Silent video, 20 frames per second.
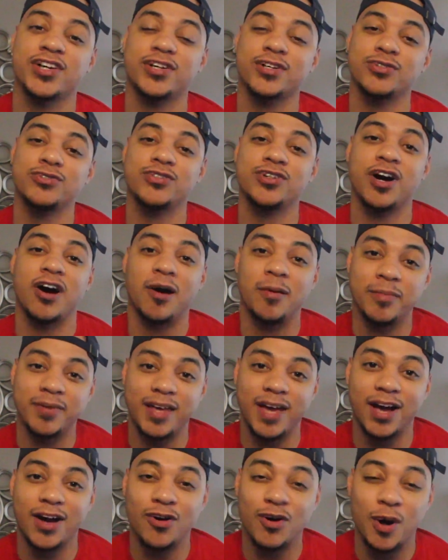Talker who called
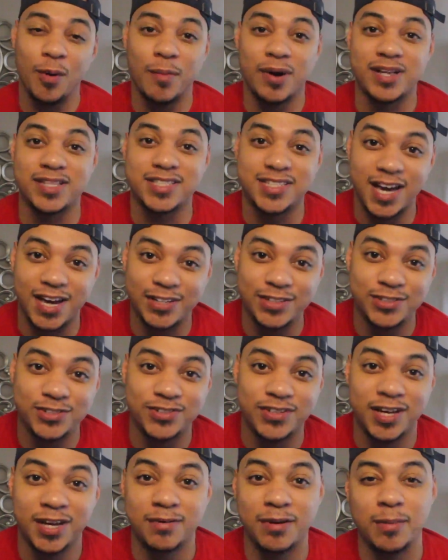me out on my channel.
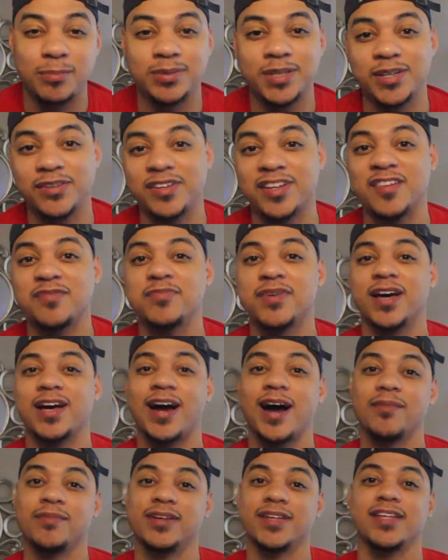Um, I believe he left me a
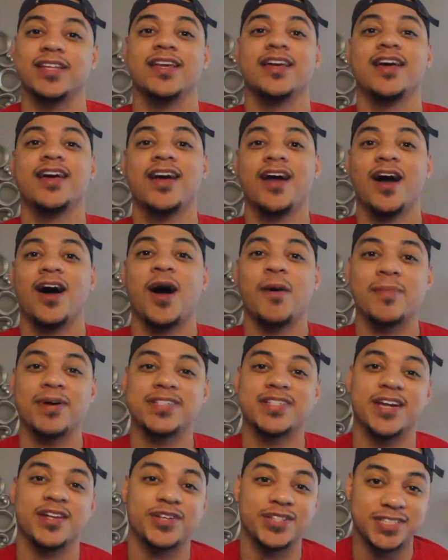comment on my
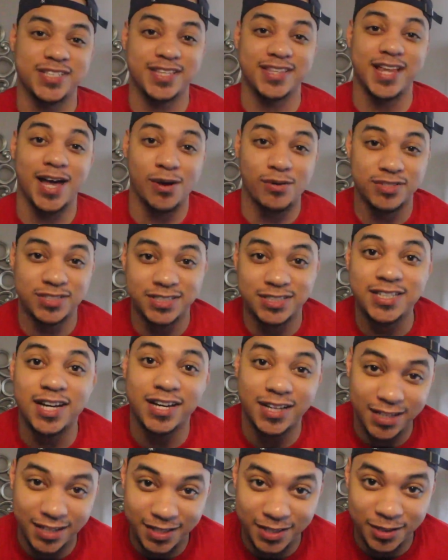channel saying that I was
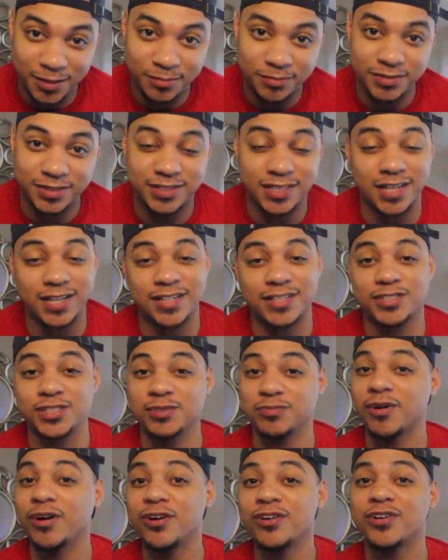ducking him. Ducking
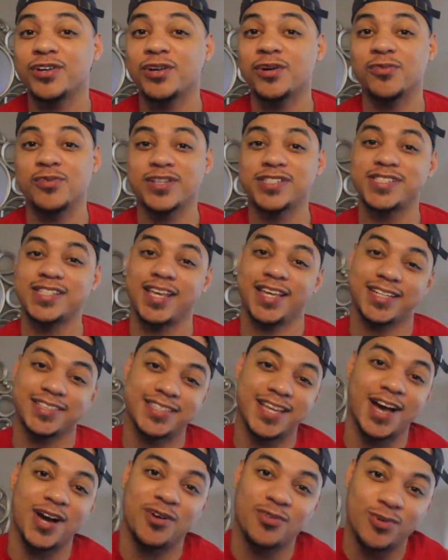smoke was the
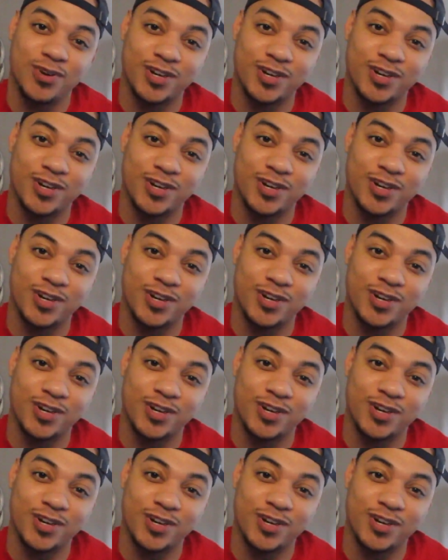exact